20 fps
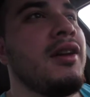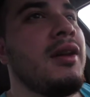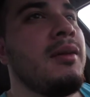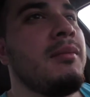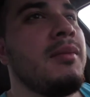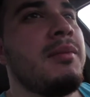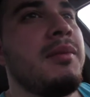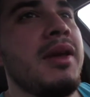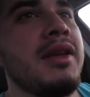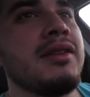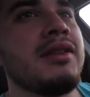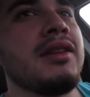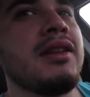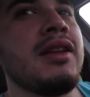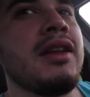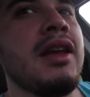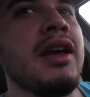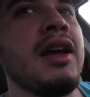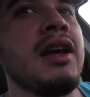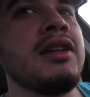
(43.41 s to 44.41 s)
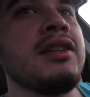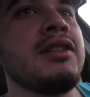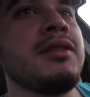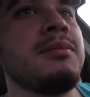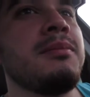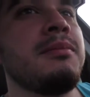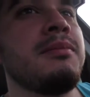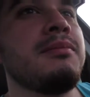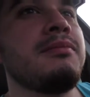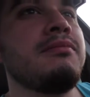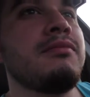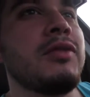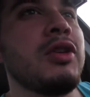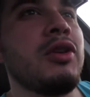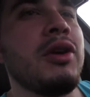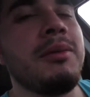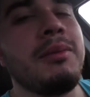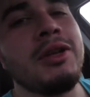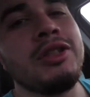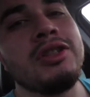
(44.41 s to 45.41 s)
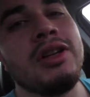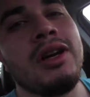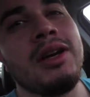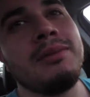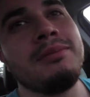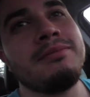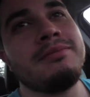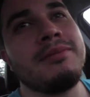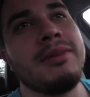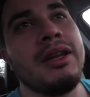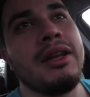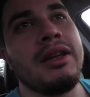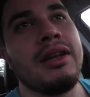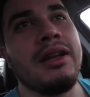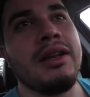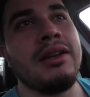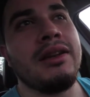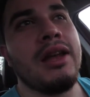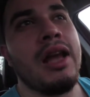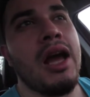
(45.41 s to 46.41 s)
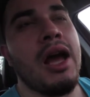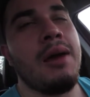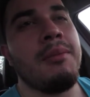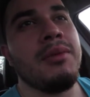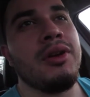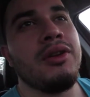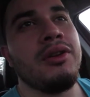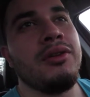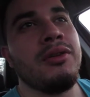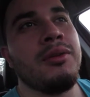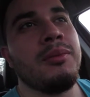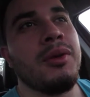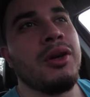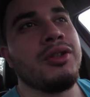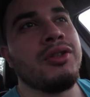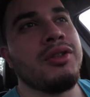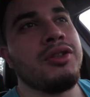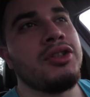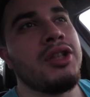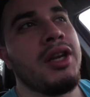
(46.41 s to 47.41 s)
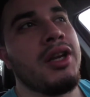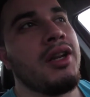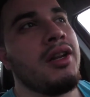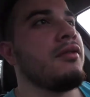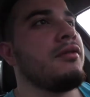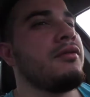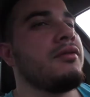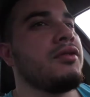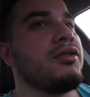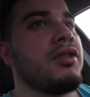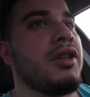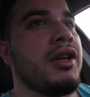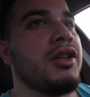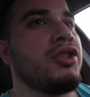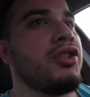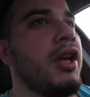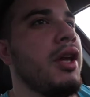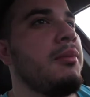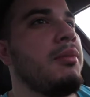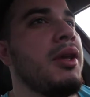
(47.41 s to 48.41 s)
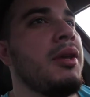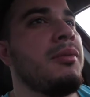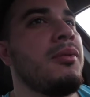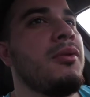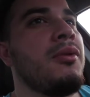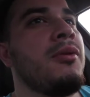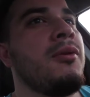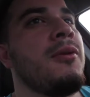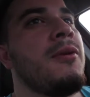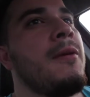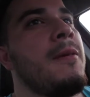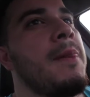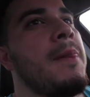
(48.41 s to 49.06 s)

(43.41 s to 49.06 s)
But basically, yeah, I just quit my job and I'm gonna do personal training, try to train people,